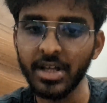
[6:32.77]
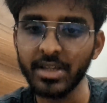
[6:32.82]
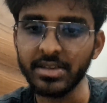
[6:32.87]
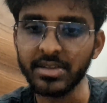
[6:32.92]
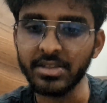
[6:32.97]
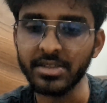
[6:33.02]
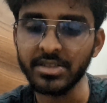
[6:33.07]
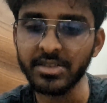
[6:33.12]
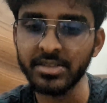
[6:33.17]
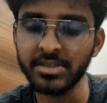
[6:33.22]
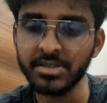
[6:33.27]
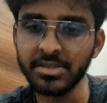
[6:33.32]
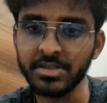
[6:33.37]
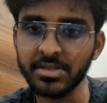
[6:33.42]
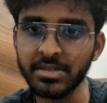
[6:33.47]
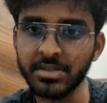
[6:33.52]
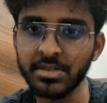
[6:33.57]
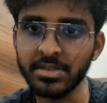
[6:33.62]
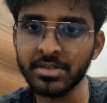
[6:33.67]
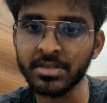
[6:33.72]

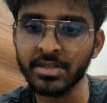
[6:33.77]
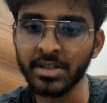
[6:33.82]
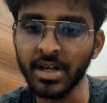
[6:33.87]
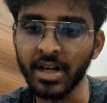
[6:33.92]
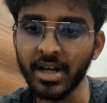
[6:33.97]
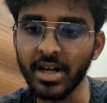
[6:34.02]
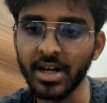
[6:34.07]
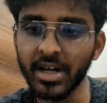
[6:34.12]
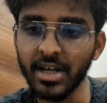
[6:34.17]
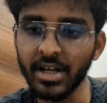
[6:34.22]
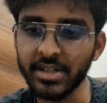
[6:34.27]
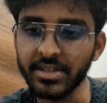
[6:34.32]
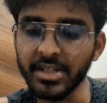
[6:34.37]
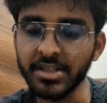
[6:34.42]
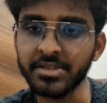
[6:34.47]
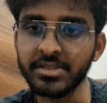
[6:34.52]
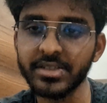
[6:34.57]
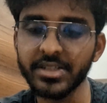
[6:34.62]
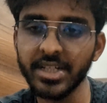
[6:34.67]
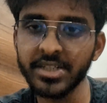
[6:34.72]
this
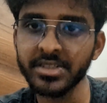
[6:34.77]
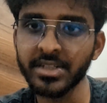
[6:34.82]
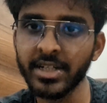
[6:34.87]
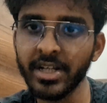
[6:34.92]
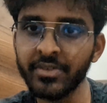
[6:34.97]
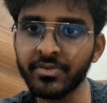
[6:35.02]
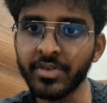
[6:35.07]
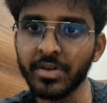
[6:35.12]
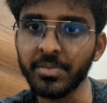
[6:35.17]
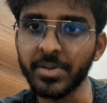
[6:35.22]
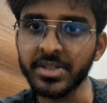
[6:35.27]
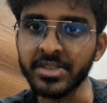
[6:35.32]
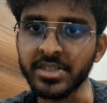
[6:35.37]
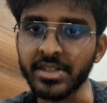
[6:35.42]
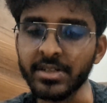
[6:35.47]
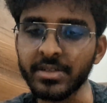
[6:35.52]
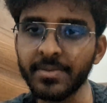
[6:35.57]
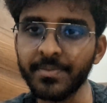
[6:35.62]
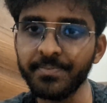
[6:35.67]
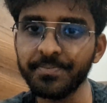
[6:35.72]
destination
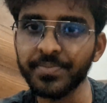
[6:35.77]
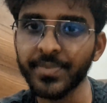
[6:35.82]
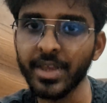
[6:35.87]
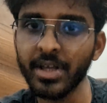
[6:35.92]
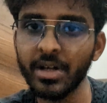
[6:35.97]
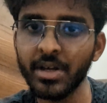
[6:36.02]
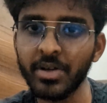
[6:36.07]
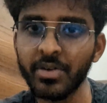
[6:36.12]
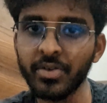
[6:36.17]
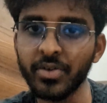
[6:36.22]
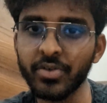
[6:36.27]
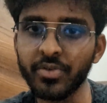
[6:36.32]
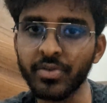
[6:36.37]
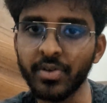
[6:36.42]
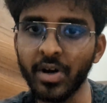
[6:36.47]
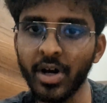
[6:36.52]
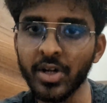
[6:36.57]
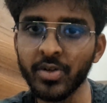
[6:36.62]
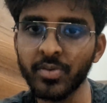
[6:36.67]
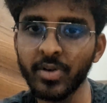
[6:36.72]
information, to
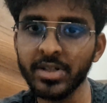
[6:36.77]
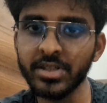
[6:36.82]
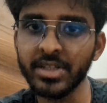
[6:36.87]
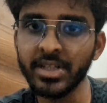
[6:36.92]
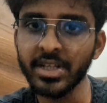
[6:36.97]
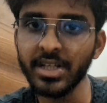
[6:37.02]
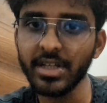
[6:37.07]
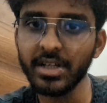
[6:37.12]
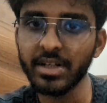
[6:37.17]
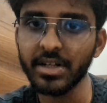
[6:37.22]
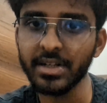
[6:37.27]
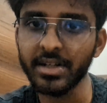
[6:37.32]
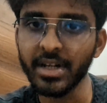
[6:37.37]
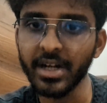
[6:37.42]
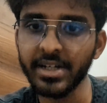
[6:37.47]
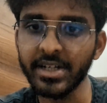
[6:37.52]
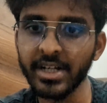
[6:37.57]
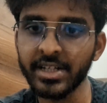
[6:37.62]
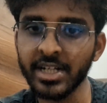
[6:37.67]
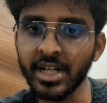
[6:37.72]
forward the
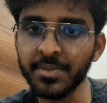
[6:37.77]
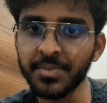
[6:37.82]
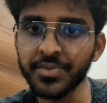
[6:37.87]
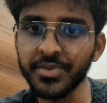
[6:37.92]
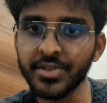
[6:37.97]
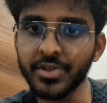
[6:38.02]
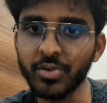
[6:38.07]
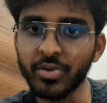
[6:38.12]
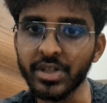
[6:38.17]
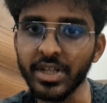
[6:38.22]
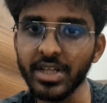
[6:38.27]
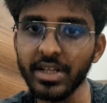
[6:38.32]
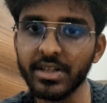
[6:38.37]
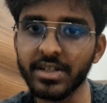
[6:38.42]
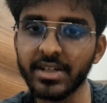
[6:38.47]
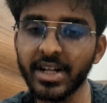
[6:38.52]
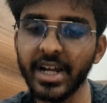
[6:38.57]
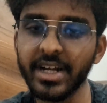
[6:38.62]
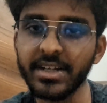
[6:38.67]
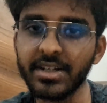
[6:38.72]
datagrams to the
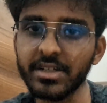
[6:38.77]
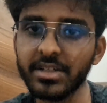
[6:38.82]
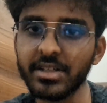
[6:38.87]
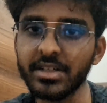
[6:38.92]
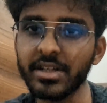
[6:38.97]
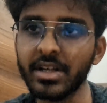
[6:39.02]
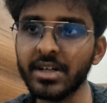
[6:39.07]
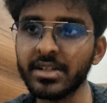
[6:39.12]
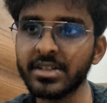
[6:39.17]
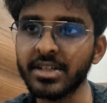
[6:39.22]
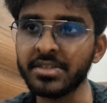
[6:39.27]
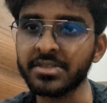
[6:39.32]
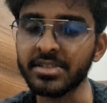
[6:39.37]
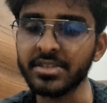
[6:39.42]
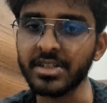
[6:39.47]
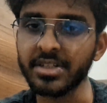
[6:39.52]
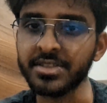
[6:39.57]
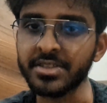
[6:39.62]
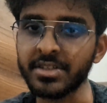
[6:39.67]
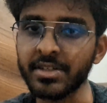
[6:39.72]
right
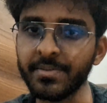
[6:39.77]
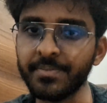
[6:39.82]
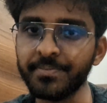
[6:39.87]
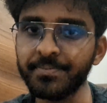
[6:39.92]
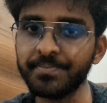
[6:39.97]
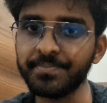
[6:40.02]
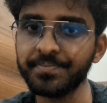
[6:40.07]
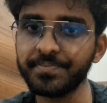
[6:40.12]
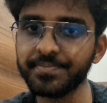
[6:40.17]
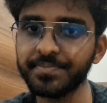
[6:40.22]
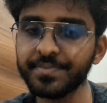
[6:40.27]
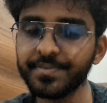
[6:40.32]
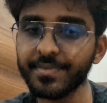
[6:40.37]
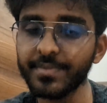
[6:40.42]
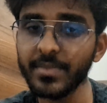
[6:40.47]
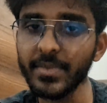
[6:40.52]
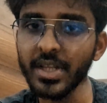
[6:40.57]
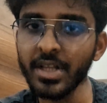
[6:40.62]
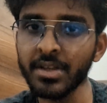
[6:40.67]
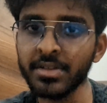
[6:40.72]
destination.
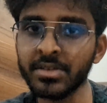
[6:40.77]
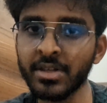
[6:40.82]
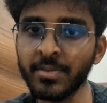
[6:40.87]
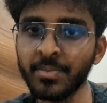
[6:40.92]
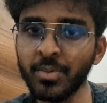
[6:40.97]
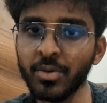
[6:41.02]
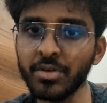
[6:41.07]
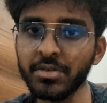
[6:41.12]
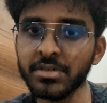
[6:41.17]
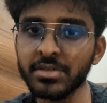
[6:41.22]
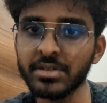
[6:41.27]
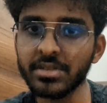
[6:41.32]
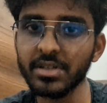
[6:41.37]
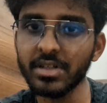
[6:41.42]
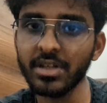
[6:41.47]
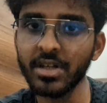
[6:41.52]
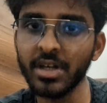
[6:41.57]
Suppose